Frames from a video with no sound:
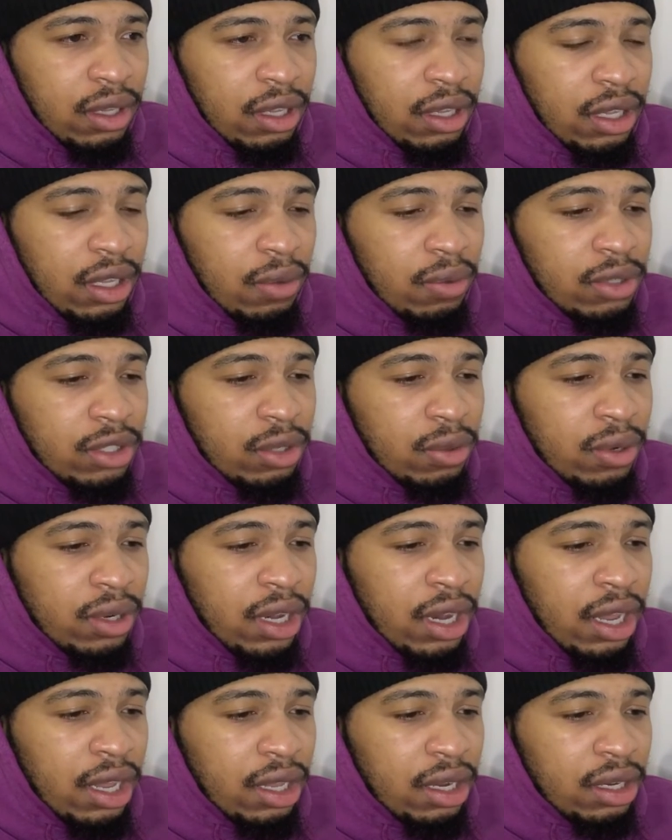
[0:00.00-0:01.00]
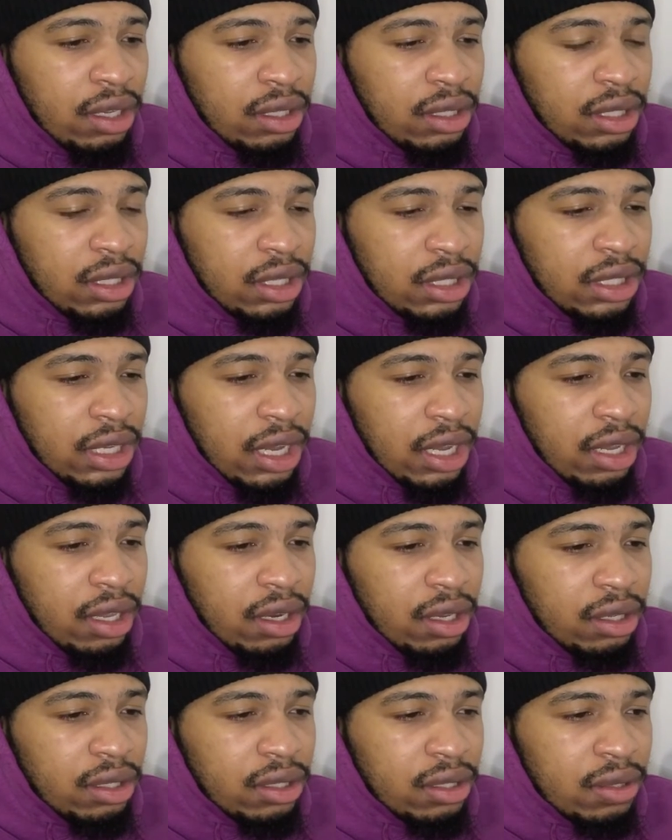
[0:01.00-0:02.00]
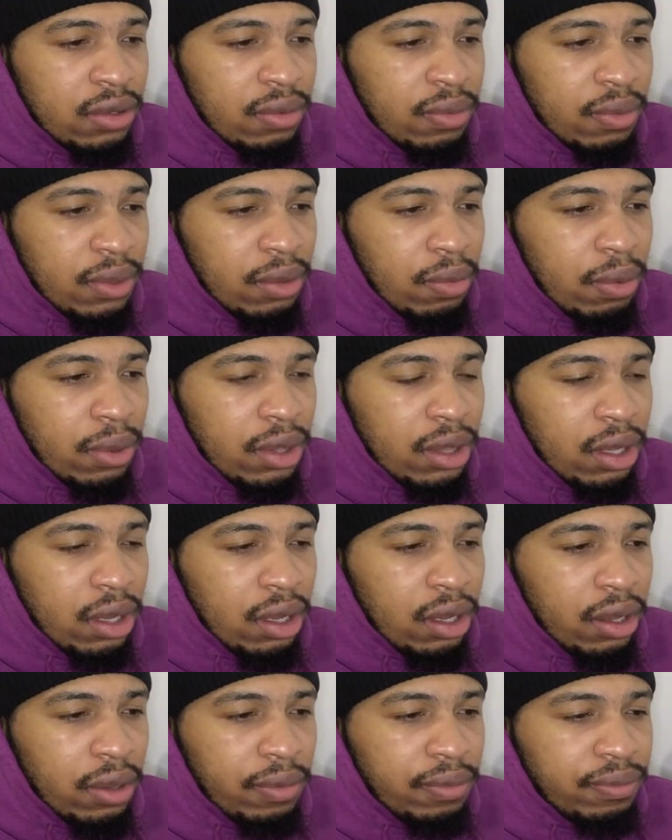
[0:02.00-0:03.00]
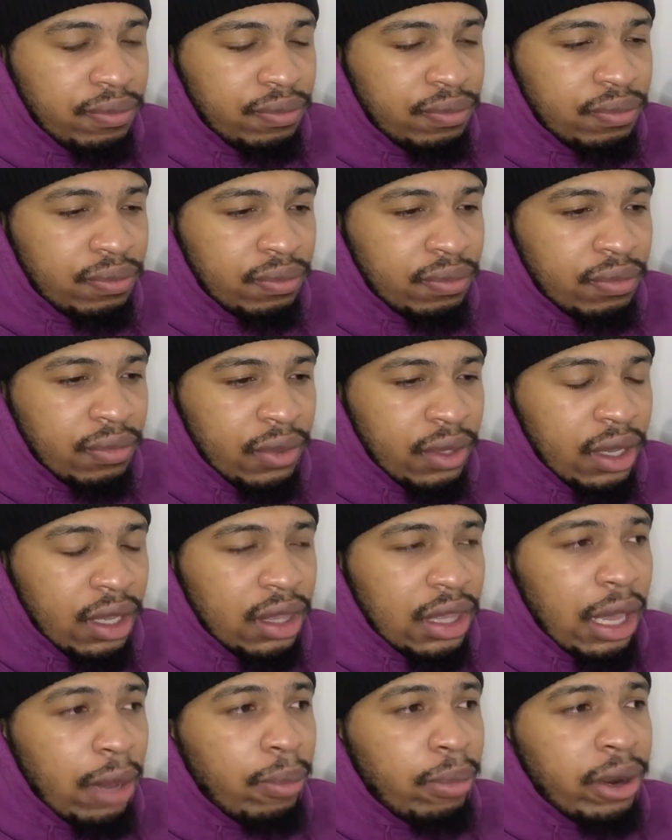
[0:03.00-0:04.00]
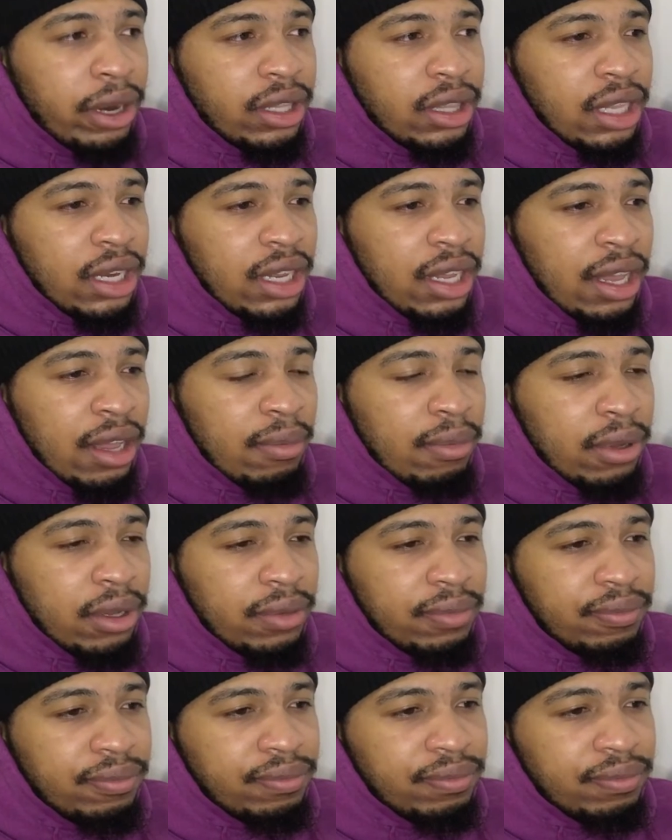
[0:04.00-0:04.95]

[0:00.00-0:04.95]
he was doing that in his hiatus with not break that he had, but